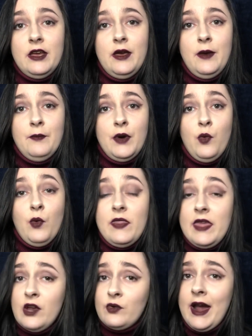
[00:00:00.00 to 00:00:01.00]
but when
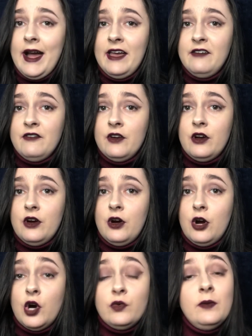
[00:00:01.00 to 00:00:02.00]
they arrive,
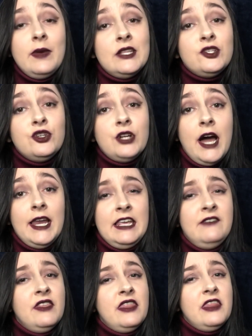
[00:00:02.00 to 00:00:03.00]
her remains are not
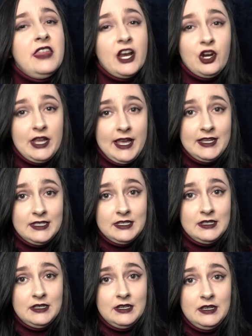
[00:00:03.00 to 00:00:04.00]
even there yet.
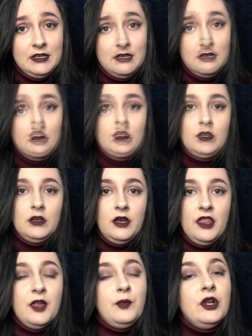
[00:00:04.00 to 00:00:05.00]

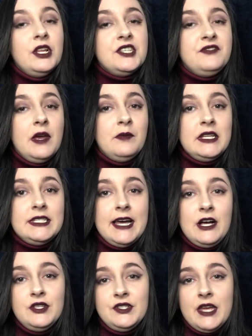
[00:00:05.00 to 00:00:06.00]
The Bullis family
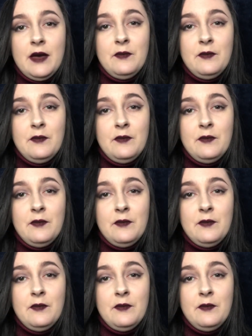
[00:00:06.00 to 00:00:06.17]
tells them